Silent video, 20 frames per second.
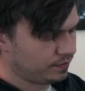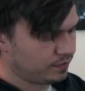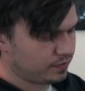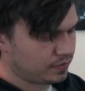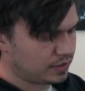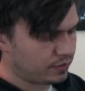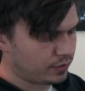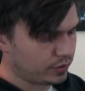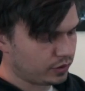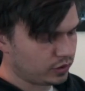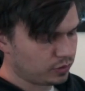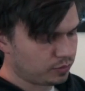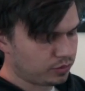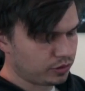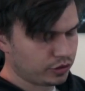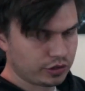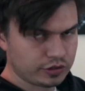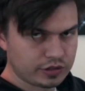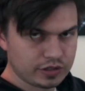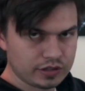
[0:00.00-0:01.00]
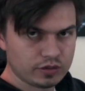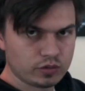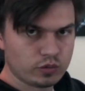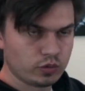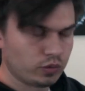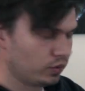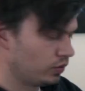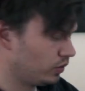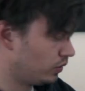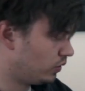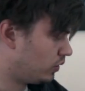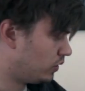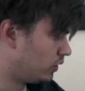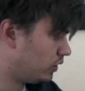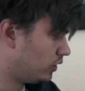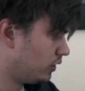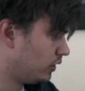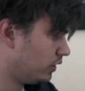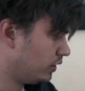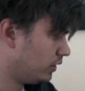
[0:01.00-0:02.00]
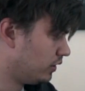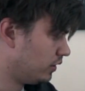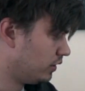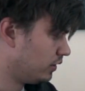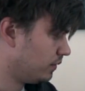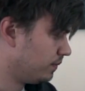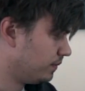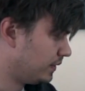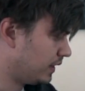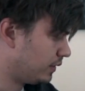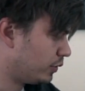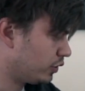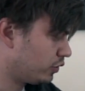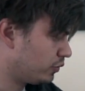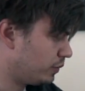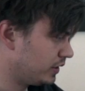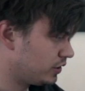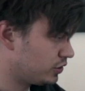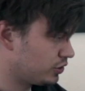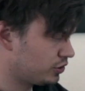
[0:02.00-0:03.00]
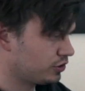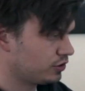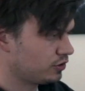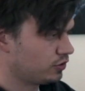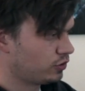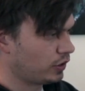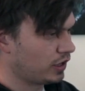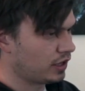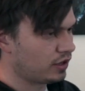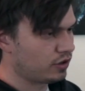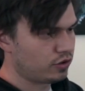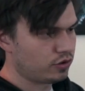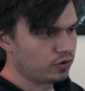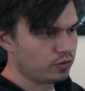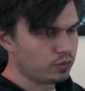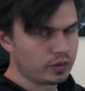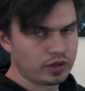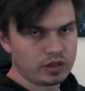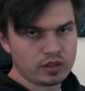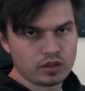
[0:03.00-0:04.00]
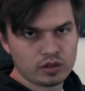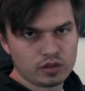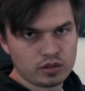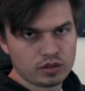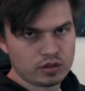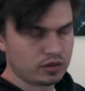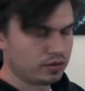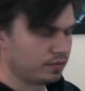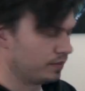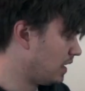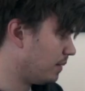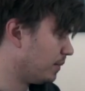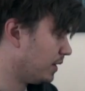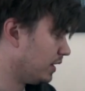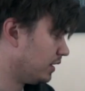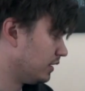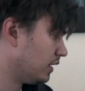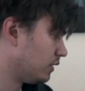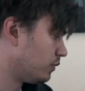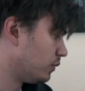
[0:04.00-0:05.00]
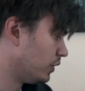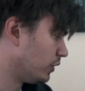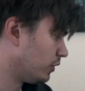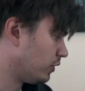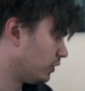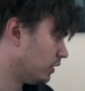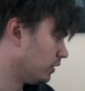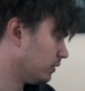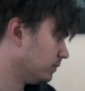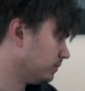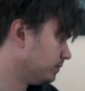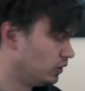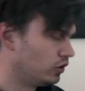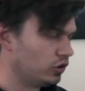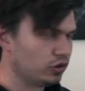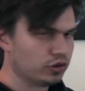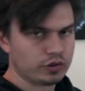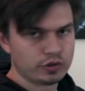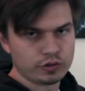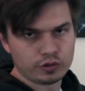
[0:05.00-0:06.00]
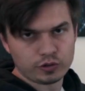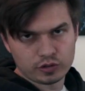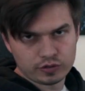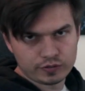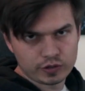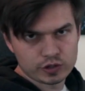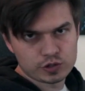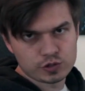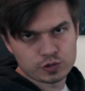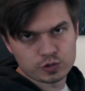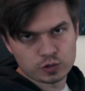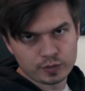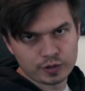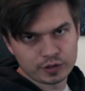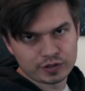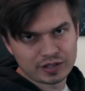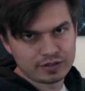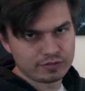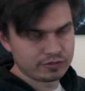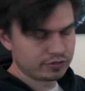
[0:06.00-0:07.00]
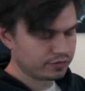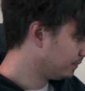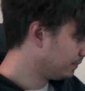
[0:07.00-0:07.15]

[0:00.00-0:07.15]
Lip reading: Now we're gonna plug it into our network switch together with the MA network and all the other devices you might have.